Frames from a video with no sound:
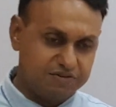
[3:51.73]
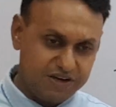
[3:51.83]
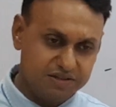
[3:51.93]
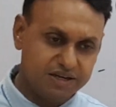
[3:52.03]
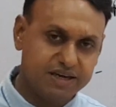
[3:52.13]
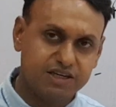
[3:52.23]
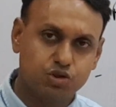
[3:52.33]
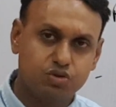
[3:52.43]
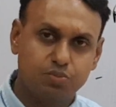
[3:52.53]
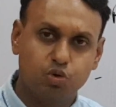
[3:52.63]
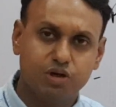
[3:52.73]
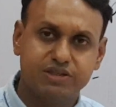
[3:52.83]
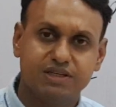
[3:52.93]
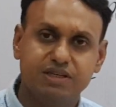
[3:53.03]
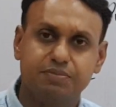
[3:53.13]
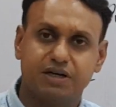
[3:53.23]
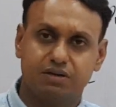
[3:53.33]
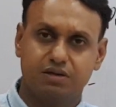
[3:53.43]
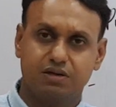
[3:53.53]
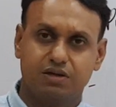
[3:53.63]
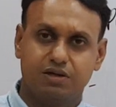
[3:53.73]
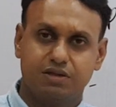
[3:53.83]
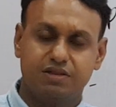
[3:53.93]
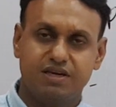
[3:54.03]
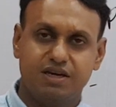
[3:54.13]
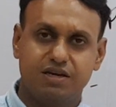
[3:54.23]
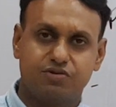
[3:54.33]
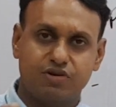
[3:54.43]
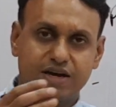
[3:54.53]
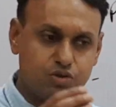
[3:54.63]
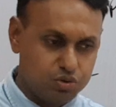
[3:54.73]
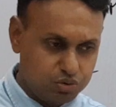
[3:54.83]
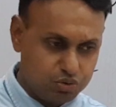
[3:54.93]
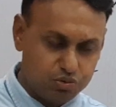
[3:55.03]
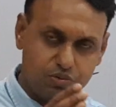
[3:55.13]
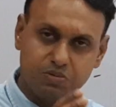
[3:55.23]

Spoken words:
they get into the moral dilemma, they try to